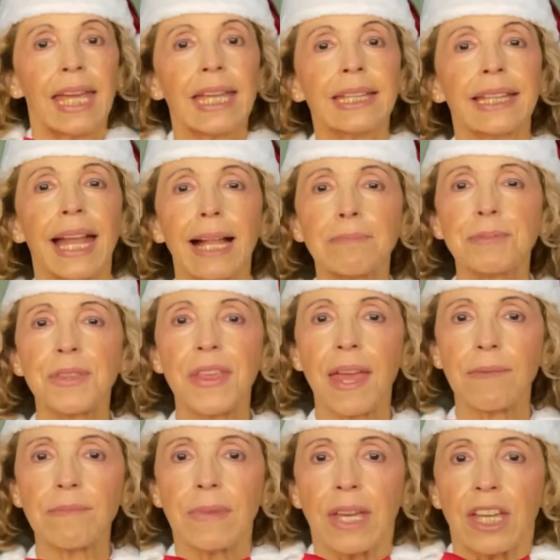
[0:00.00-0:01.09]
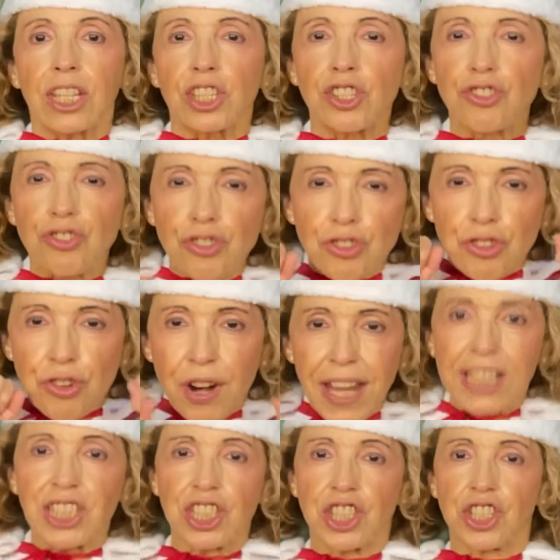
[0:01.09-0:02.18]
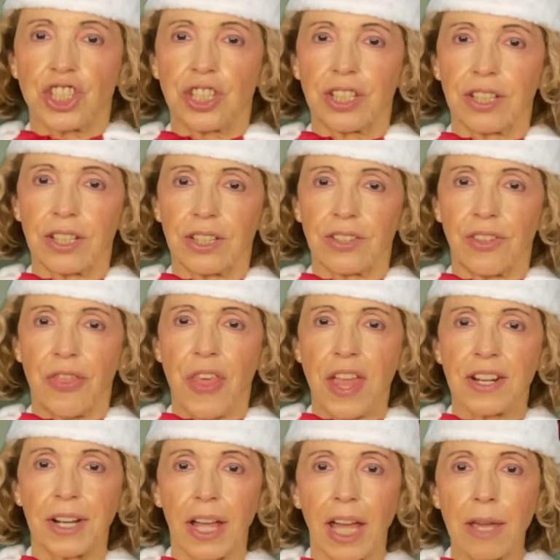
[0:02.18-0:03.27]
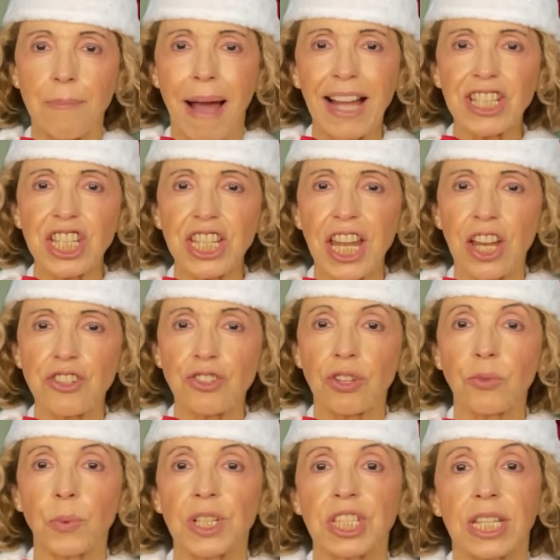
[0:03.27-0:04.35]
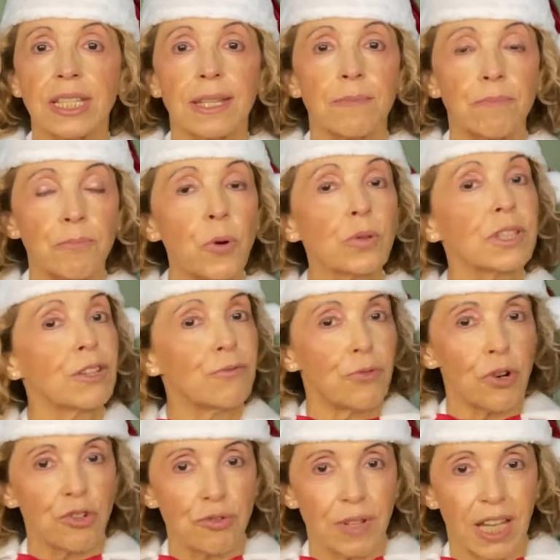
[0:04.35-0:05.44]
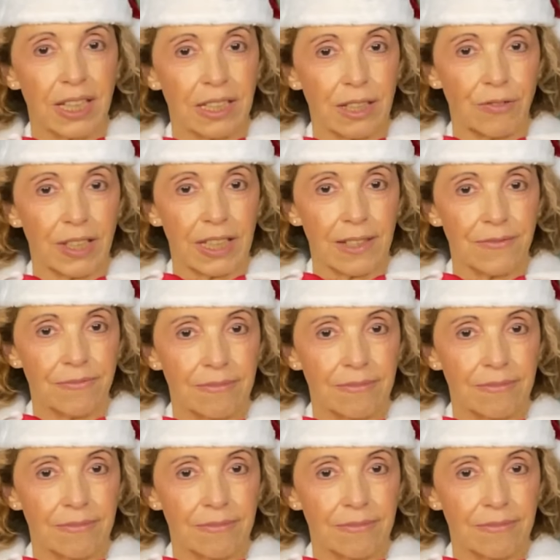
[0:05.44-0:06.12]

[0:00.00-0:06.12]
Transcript: It helps them stretch their imagination, which is important for creativity.